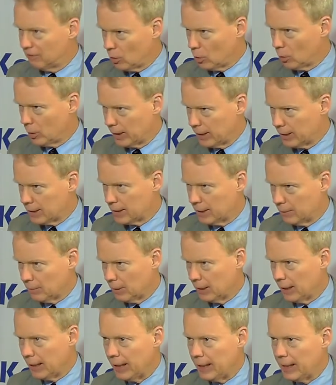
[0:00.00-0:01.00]
vote in the
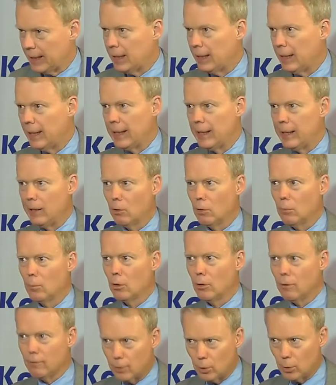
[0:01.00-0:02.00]
Assembly, 80 or
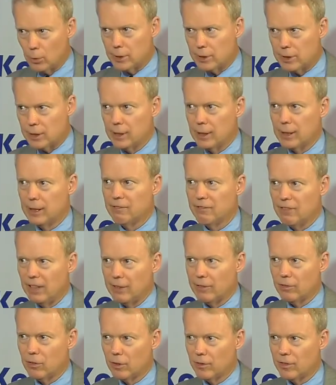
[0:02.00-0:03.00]
more votes in
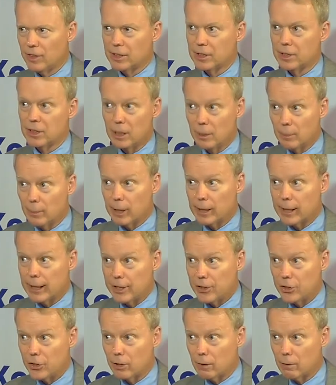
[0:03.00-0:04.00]
favor of this
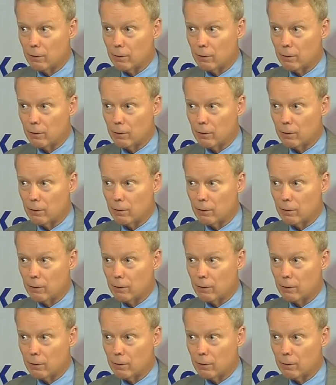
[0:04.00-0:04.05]
demarcation